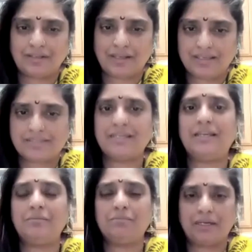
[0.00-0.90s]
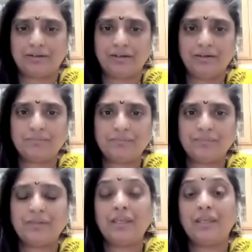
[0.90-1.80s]
is getting better.
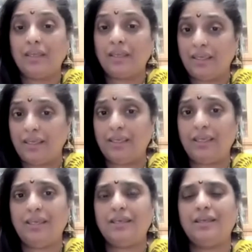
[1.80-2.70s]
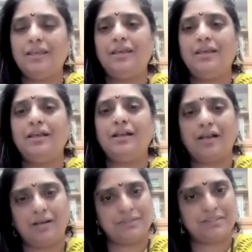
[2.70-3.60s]
He
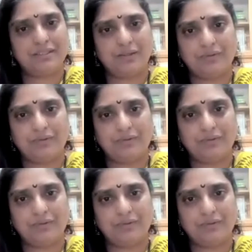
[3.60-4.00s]
calms down.